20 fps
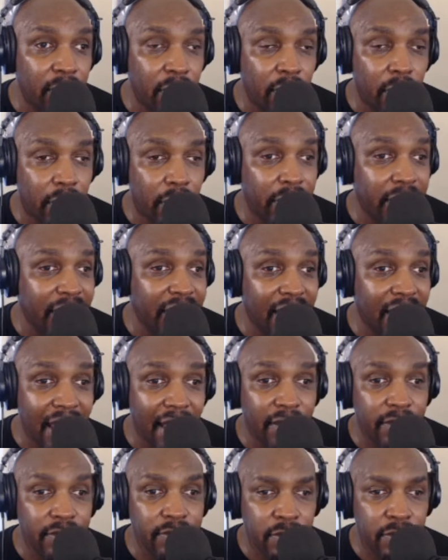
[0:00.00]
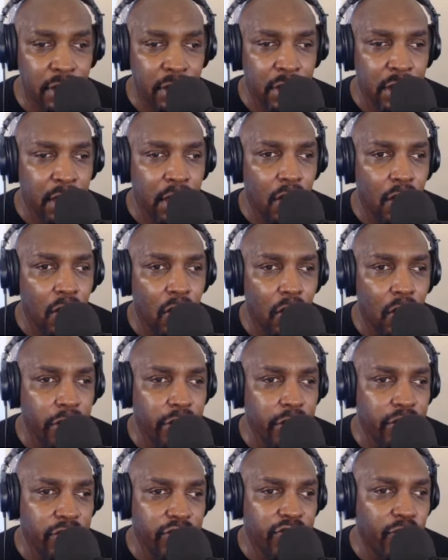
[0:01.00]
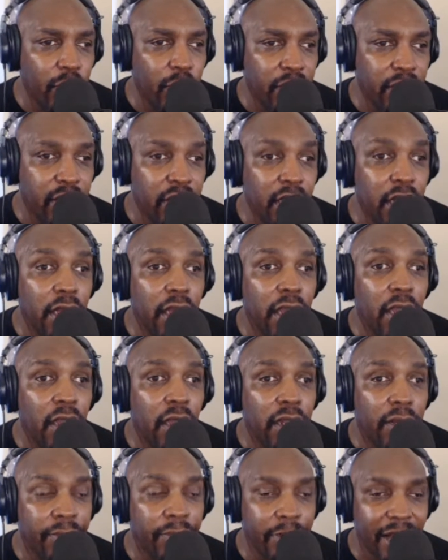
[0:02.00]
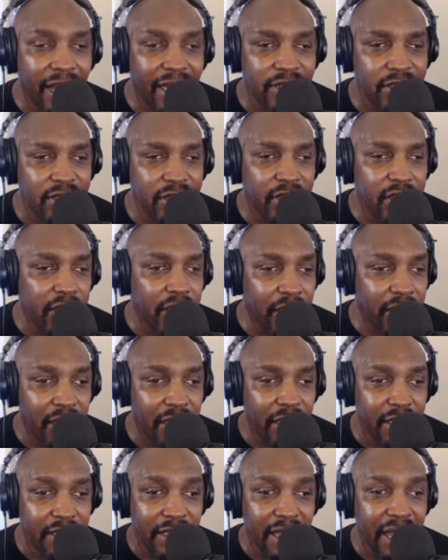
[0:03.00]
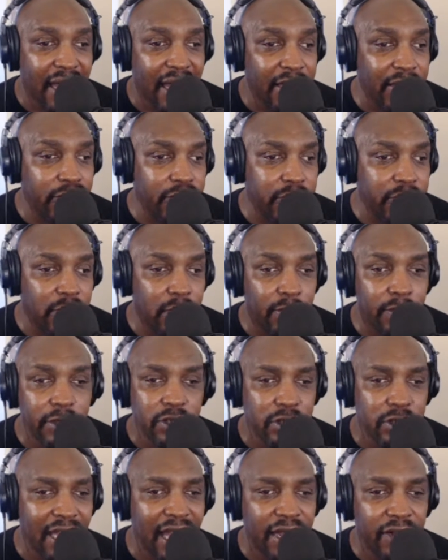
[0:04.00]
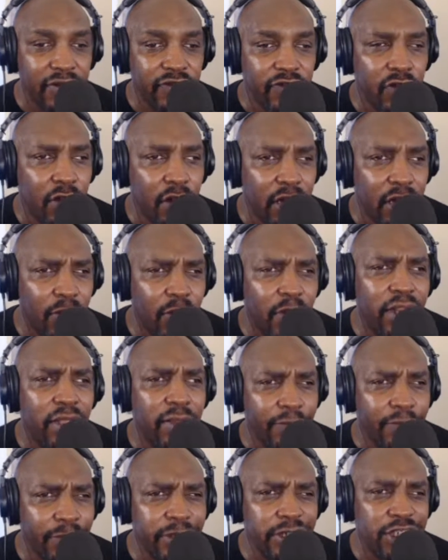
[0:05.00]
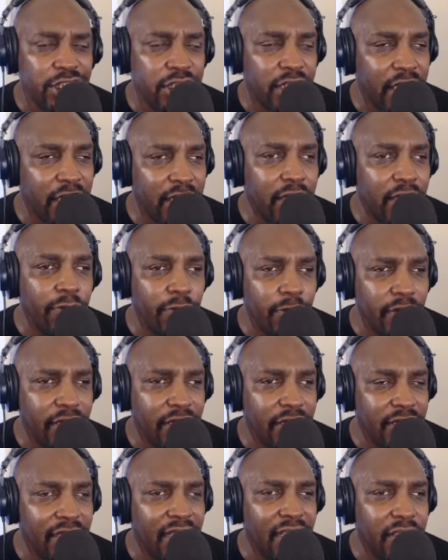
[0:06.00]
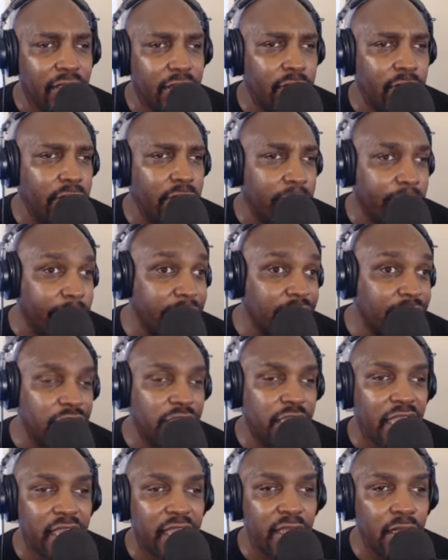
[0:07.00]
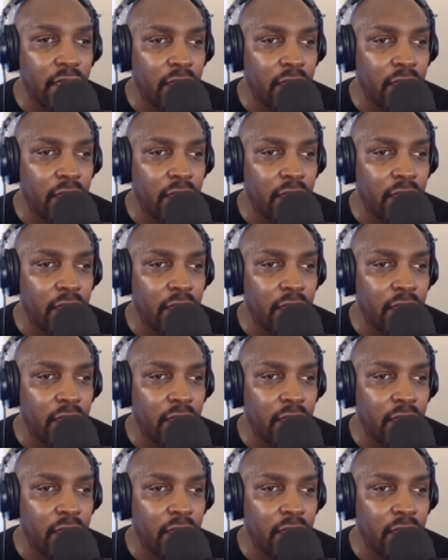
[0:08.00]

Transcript: working out, or you're just working on a project at the house, but you got us on. I want to really thank you and appreciate